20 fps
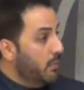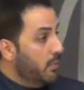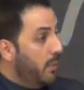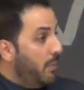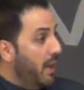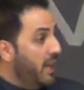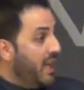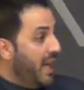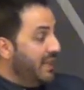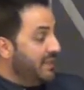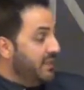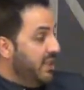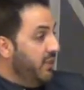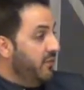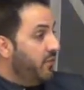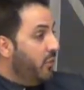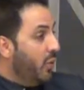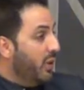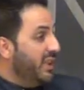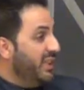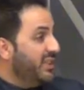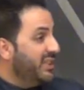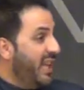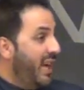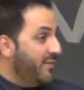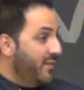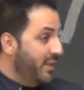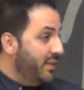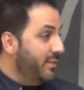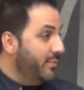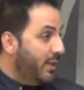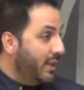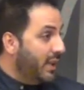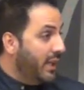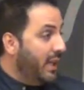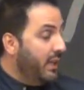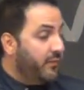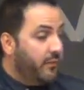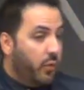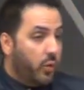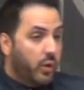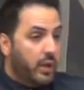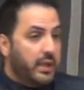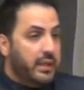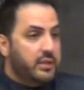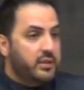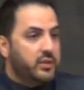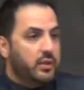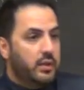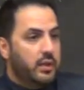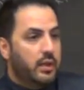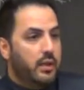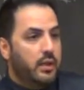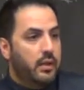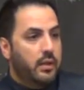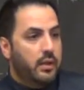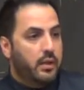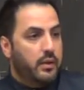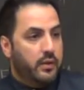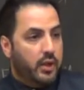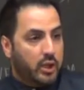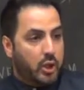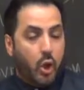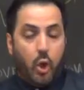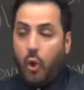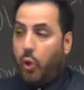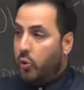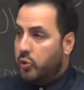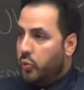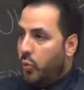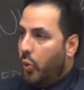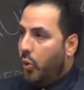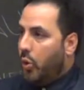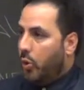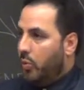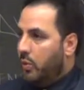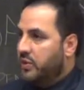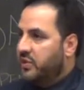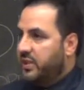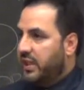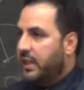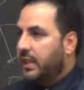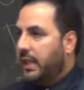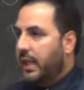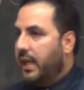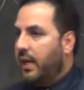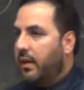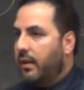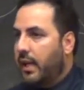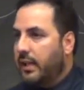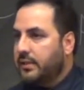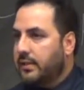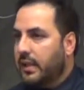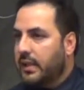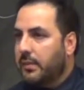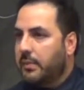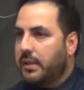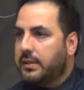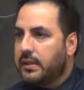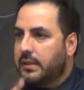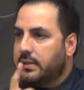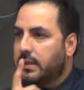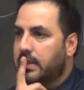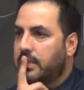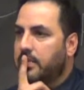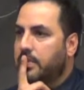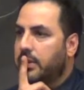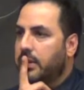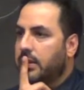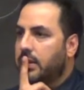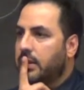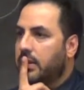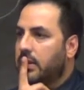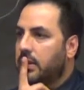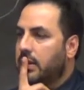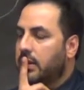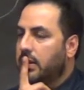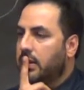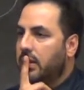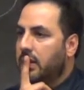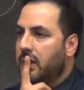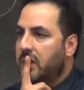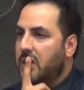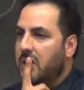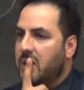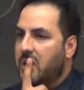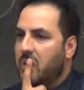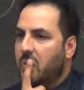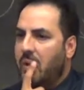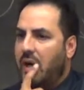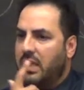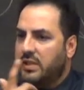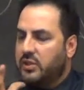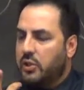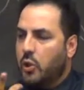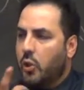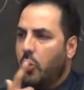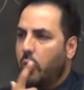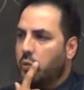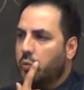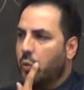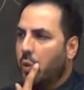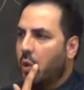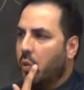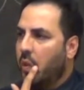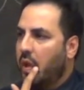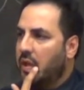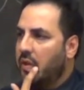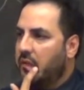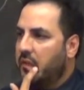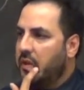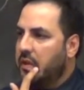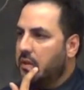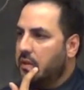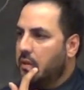But by 1947, by the late 40s, the Cold War was declared. I talk about this in why is the Cold War relevant?